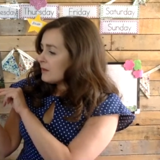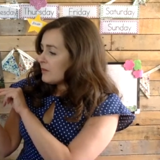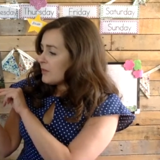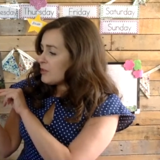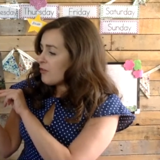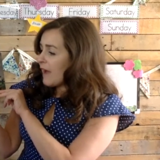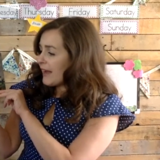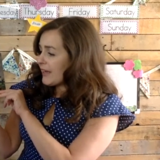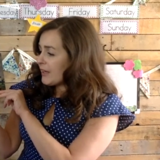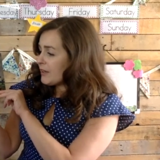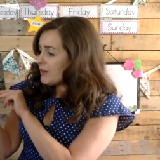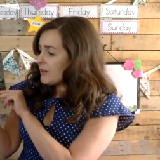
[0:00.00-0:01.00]
The
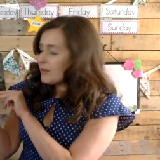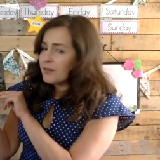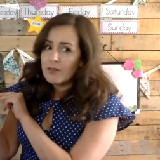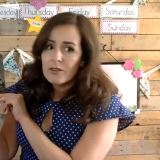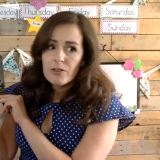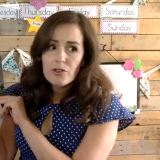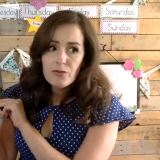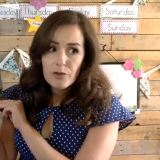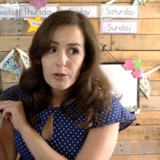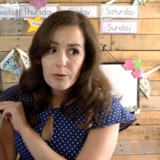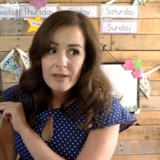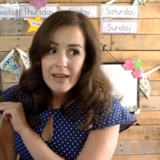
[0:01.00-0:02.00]
dragon
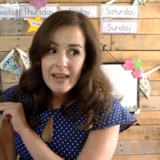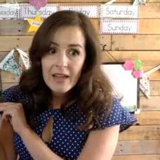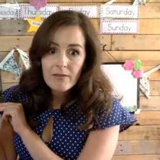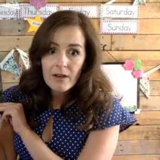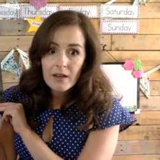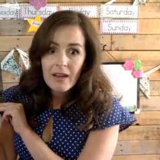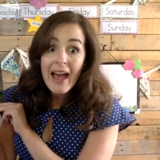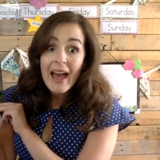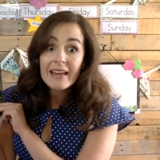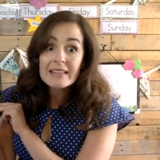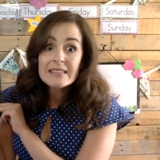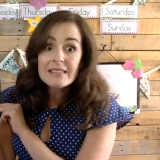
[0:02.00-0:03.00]
drew nearer
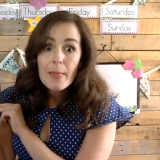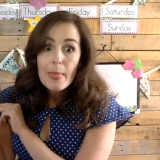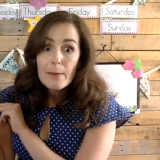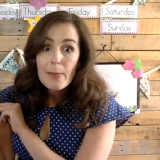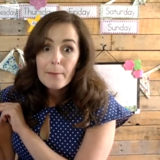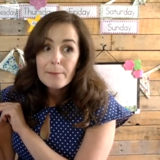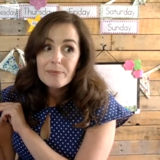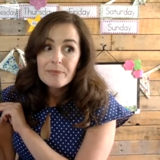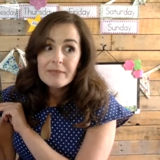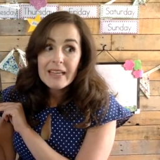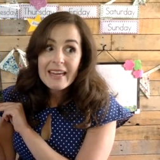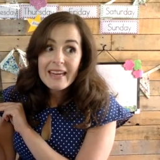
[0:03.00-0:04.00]
and,
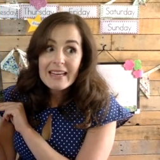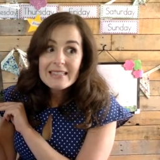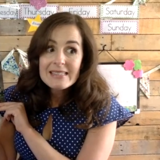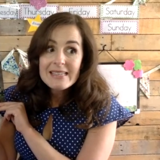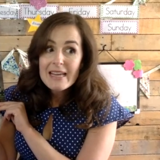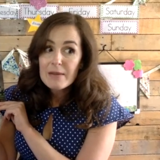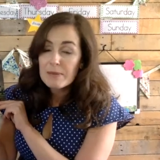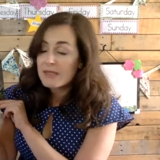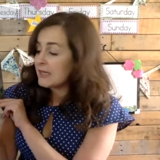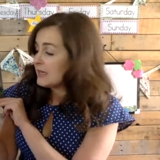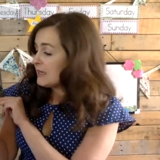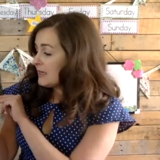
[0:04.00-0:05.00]
licking its
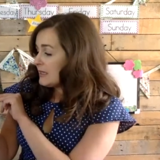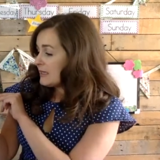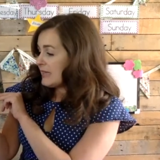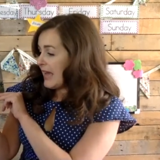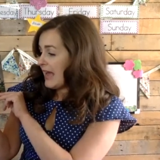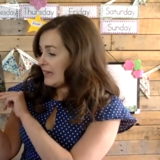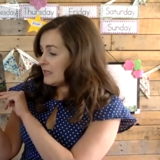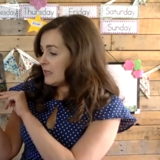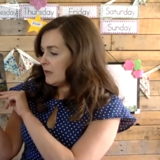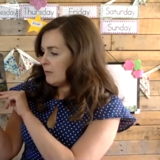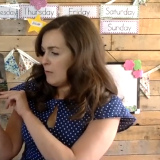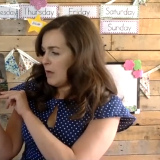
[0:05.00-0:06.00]
lips, said,
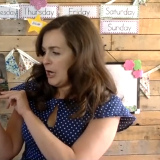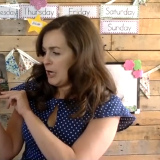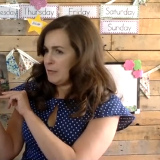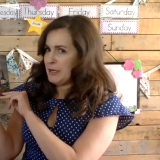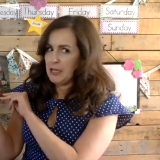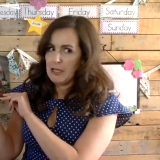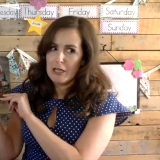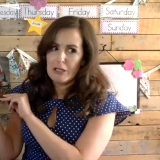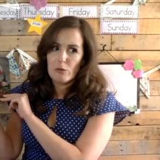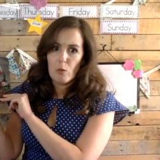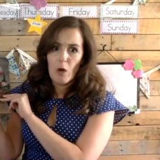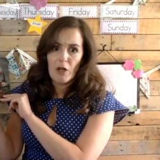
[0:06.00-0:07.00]
Maybe
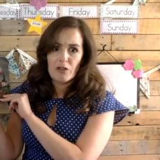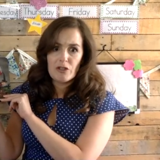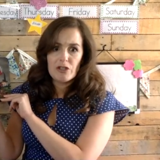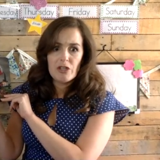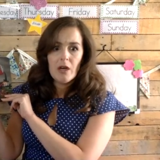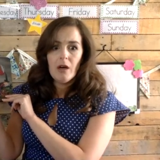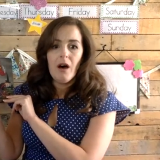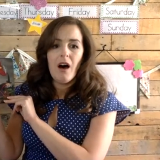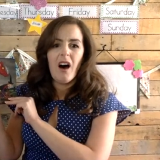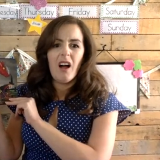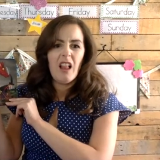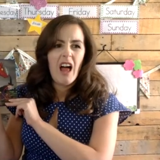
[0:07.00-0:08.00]
this once
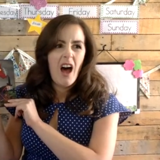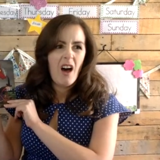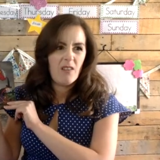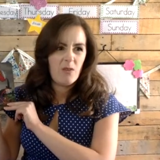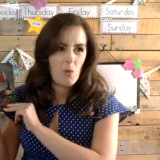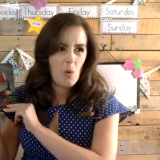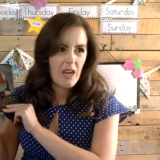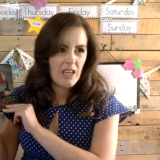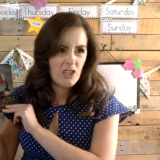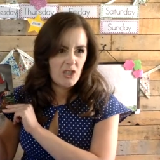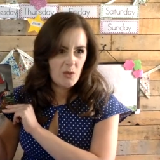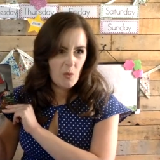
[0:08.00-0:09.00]
I'll have
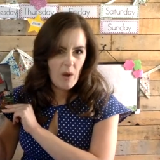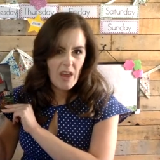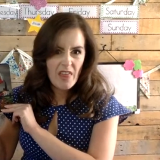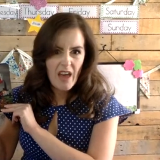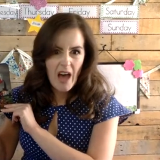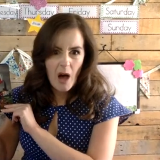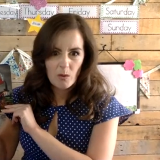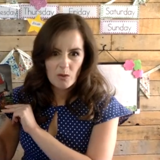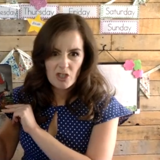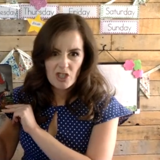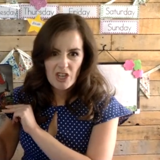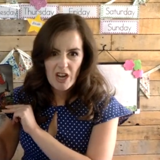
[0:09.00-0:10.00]
witch without
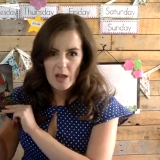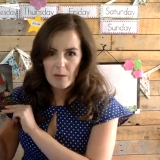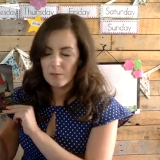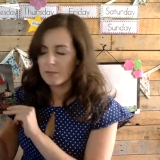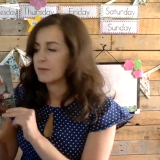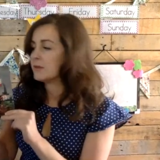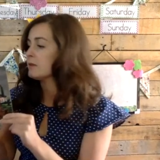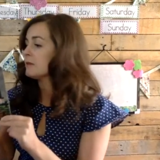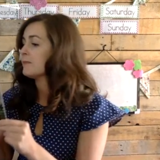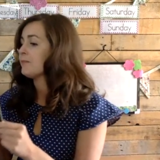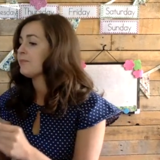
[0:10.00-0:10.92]
chips.